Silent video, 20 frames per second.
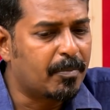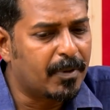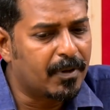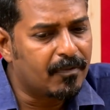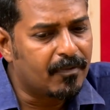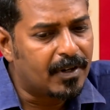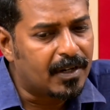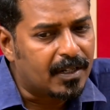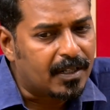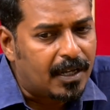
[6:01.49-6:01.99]

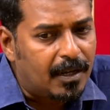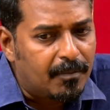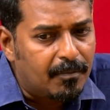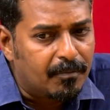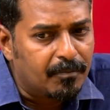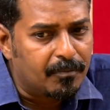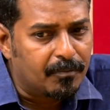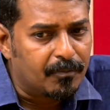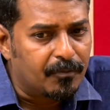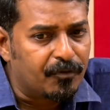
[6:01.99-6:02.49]
People will
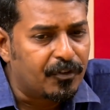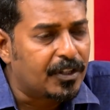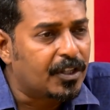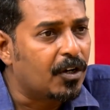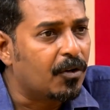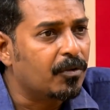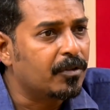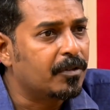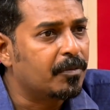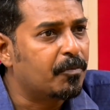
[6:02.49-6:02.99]
come
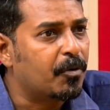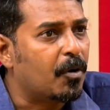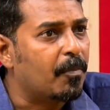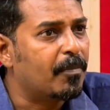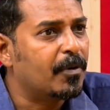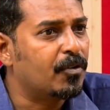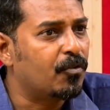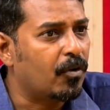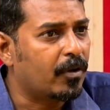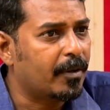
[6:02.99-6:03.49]
without
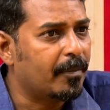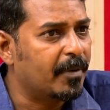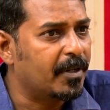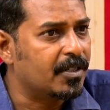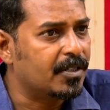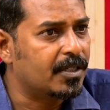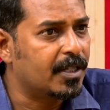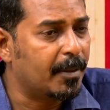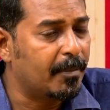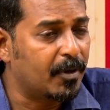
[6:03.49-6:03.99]
proper
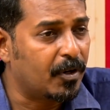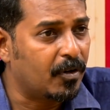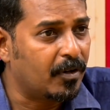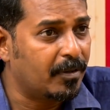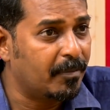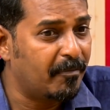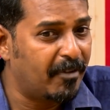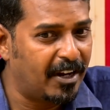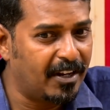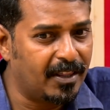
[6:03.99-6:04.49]
documents. They may
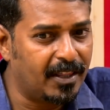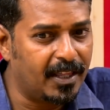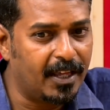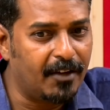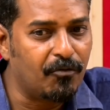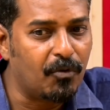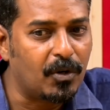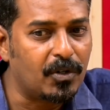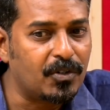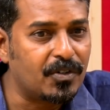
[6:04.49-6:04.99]
not, when
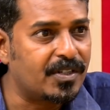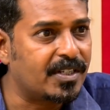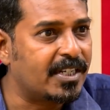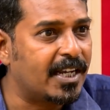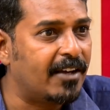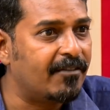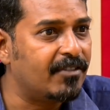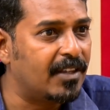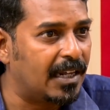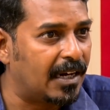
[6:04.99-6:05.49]
they want to
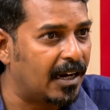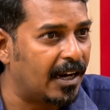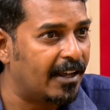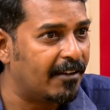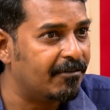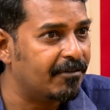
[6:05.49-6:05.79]
save their life,